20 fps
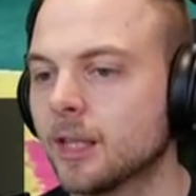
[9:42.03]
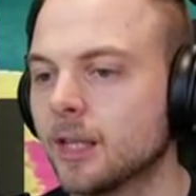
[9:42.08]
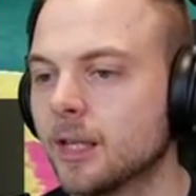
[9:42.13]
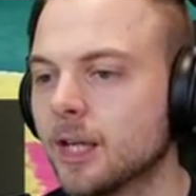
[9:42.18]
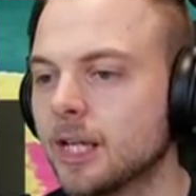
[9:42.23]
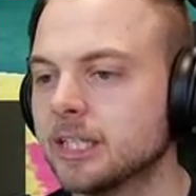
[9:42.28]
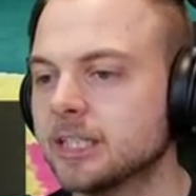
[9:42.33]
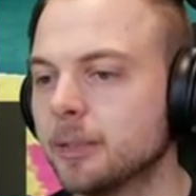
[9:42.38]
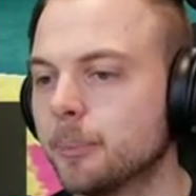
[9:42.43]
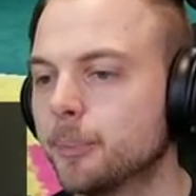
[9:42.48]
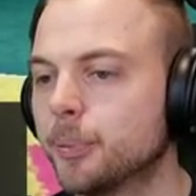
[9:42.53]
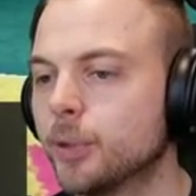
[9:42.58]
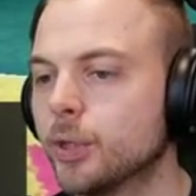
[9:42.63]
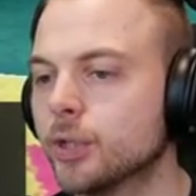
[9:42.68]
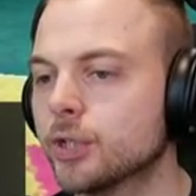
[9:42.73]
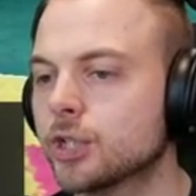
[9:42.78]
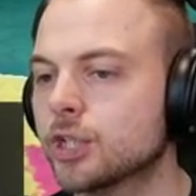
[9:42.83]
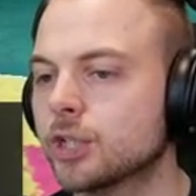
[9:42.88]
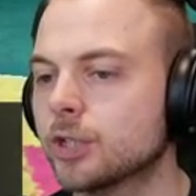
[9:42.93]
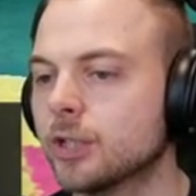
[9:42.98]
It's a
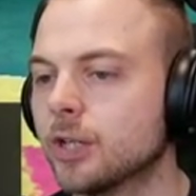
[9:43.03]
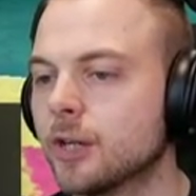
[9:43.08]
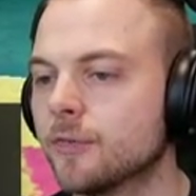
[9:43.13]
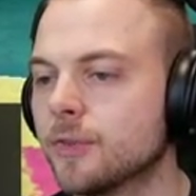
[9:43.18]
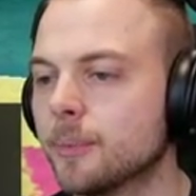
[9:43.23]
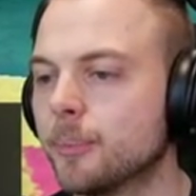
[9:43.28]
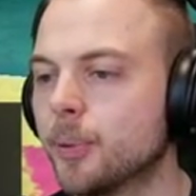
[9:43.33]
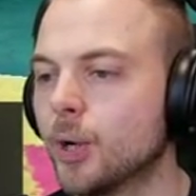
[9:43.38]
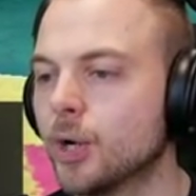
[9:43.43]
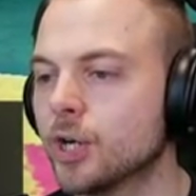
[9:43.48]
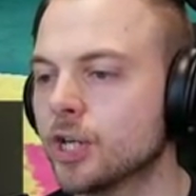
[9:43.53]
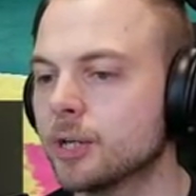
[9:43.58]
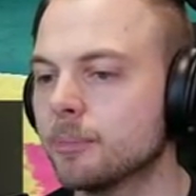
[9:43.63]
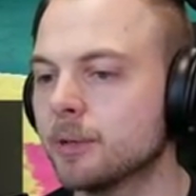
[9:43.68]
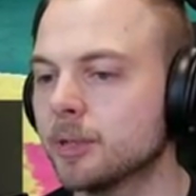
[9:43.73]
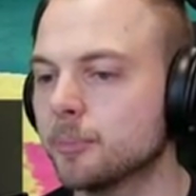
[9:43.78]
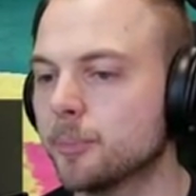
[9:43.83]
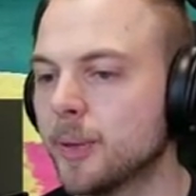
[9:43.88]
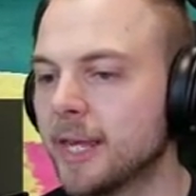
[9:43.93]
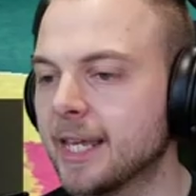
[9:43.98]
plush of the
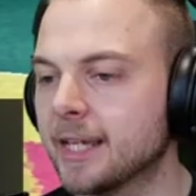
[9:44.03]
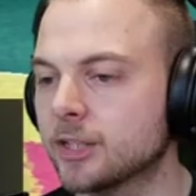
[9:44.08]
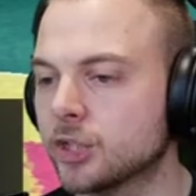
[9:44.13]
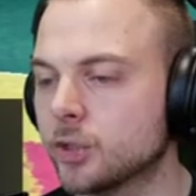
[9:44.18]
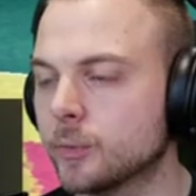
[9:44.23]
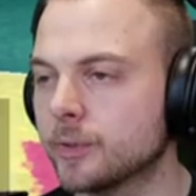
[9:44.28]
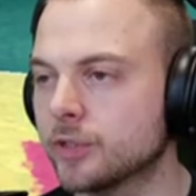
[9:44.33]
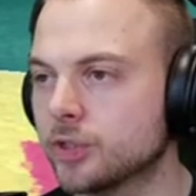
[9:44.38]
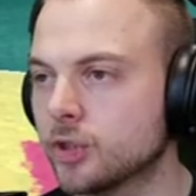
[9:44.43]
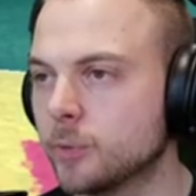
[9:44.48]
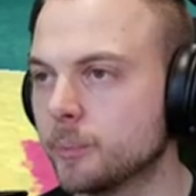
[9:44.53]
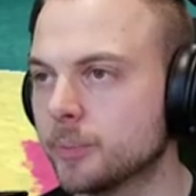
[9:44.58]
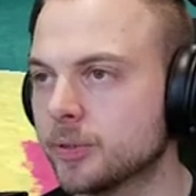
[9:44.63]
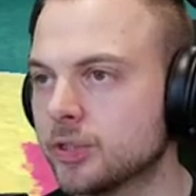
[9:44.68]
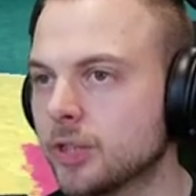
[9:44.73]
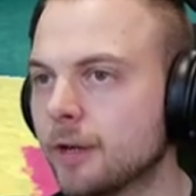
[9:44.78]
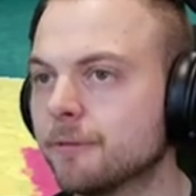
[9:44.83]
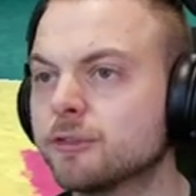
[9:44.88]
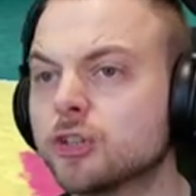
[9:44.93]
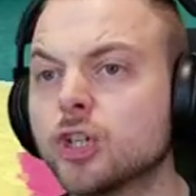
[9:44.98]
Pokemon Pikachu. It's super
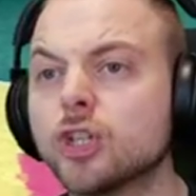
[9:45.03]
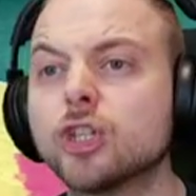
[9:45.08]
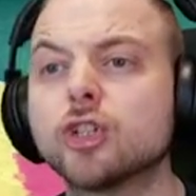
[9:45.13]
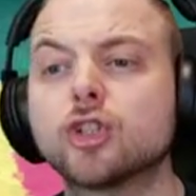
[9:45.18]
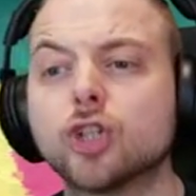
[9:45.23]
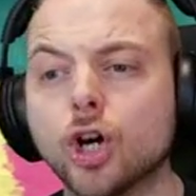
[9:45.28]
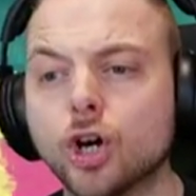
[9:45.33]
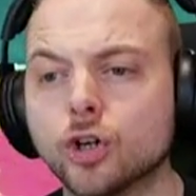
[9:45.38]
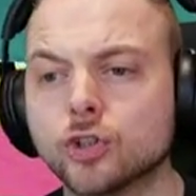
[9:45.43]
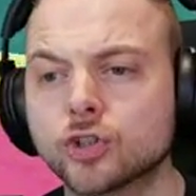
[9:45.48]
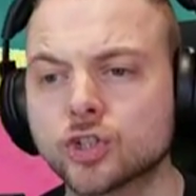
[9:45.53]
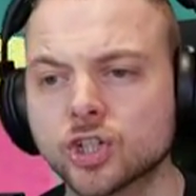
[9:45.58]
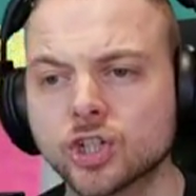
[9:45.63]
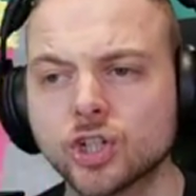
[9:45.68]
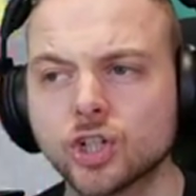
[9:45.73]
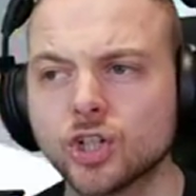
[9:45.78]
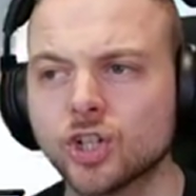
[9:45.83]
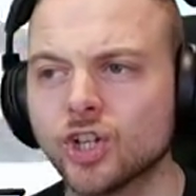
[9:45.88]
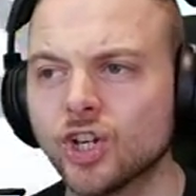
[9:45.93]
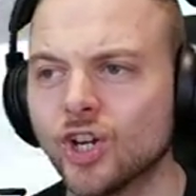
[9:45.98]
soft to the touch.
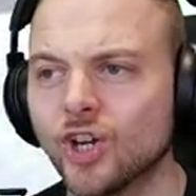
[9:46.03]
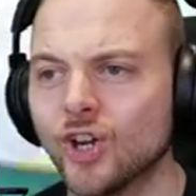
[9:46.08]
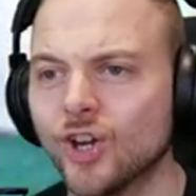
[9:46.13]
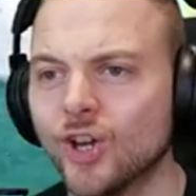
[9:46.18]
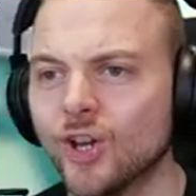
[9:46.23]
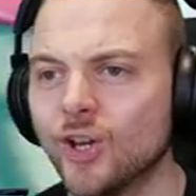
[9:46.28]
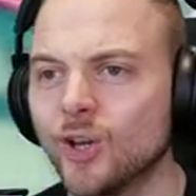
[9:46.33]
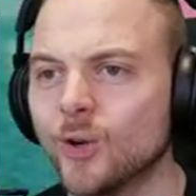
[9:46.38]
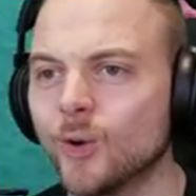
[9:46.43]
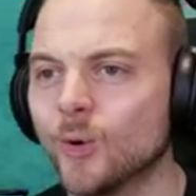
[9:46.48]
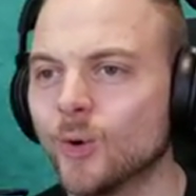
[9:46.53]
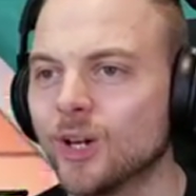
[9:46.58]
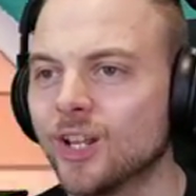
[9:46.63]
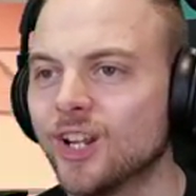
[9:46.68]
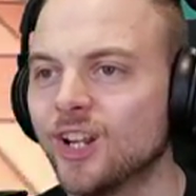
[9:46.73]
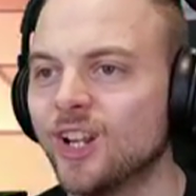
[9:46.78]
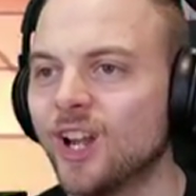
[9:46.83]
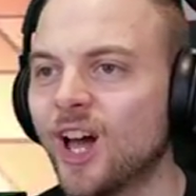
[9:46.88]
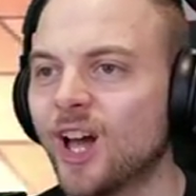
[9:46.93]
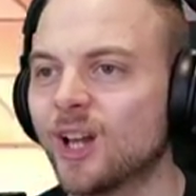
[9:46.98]
Oh,
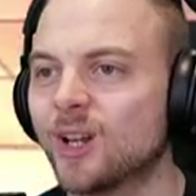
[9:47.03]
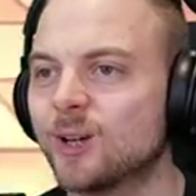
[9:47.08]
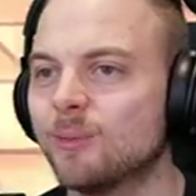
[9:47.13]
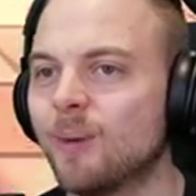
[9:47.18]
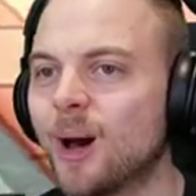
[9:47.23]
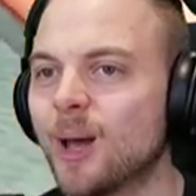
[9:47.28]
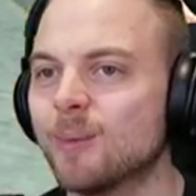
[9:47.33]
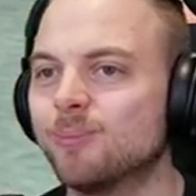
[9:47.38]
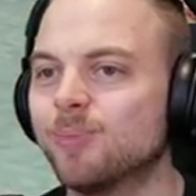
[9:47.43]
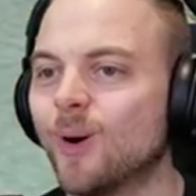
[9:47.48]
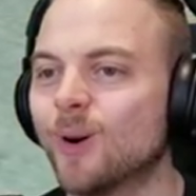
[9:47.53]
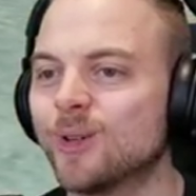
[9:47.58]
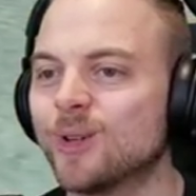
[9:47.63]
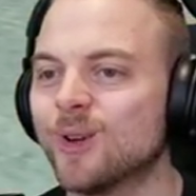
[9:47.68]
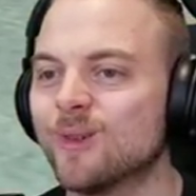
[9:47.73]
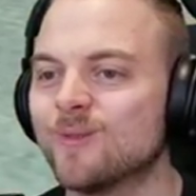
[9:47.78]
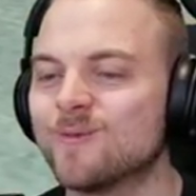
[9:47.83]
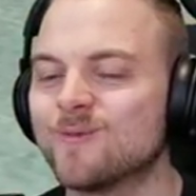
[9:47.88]
like my bottom.